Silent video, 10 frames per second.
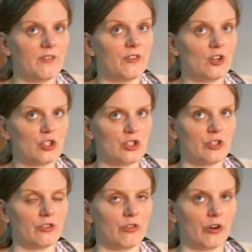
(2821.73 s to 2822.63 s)

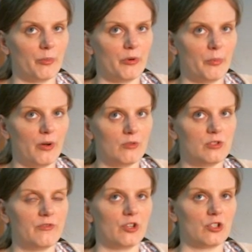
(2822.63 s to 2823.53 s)
version or a proposed
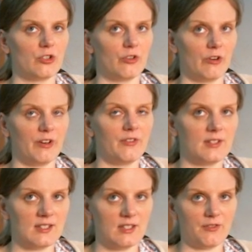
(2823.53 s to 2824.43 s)
version or if
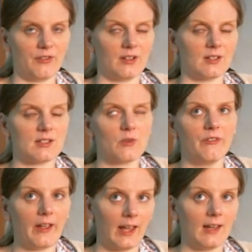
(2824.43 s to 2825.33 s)
it's different
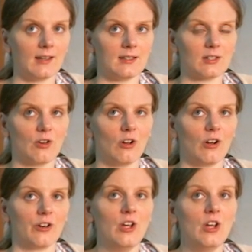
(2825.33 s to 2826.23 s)
vein, is
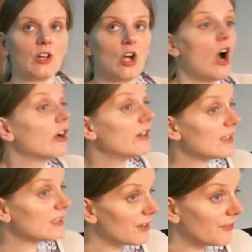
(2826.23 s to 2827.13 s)
called
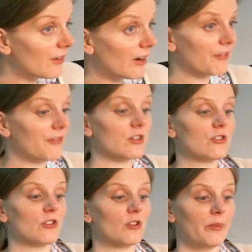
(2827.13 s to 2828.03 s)
cognitive
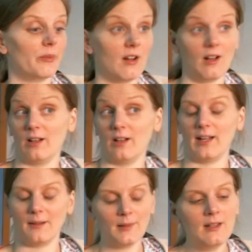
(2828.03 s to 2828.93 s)
artificial bee
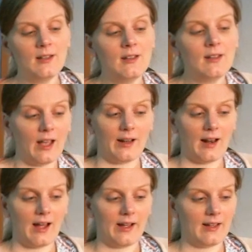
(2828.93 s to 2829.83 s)
colony. And
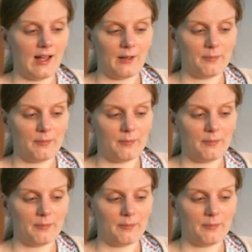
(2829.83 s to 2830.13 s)
I